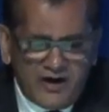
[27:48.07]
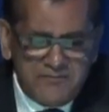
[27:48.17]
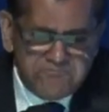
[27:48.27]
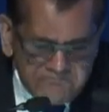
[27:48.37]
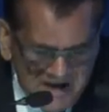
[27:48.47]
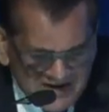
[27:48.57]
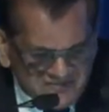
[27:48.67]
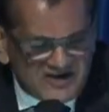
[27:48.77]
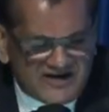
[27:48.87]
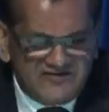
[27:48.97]

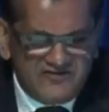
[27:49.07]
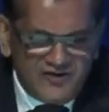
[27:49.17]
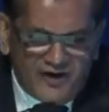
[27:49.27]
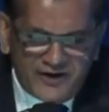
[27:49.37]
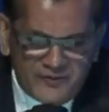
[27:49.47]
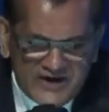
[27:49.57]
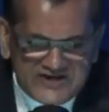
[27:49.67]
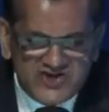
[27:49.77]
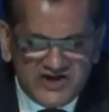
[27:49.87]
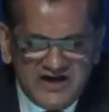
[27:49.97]
metrics on
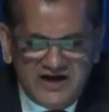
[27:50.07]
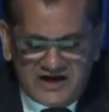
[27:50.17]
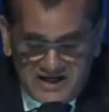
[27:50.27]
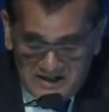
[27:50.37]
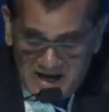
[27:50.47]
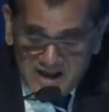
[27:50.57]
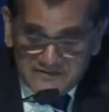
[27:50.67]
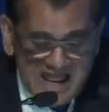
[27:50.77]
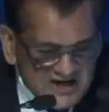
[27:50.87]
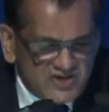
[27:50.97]
which our
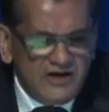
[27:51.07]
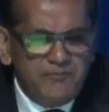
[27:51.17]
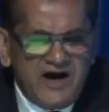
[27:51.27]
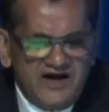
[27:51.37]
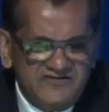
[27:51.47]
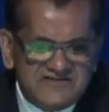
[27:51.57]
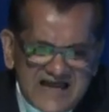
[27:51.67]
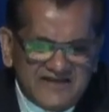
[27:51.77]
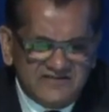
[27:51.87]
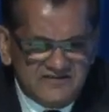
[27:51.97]
national power
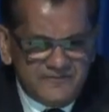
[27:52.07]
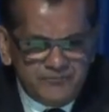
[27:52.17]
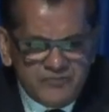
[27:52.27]
stands.